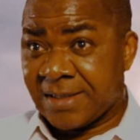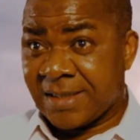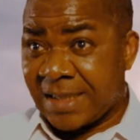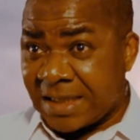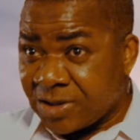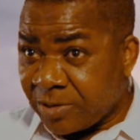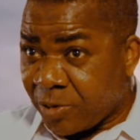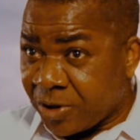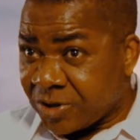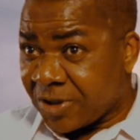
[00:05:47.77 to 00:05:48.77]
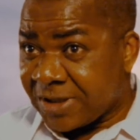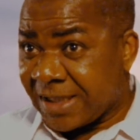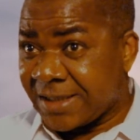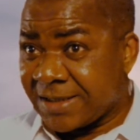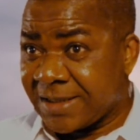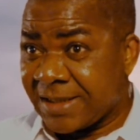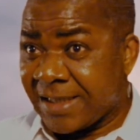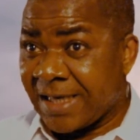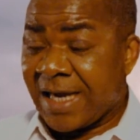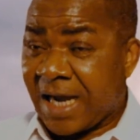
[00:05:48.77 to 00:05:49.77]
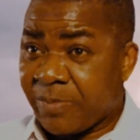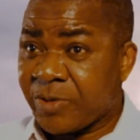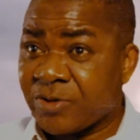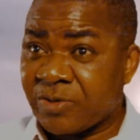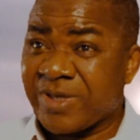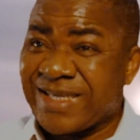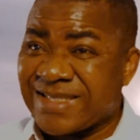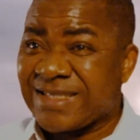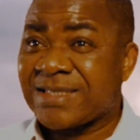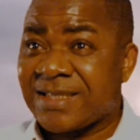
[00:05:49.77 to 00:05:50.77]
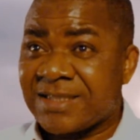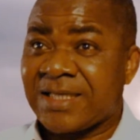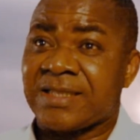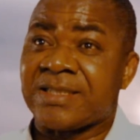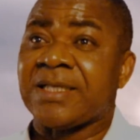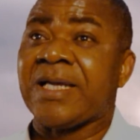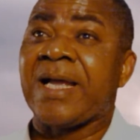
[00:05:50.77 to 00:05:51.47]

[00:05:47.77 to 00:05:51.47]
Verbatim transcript: And that subconsciousness happens to be the sixth sense,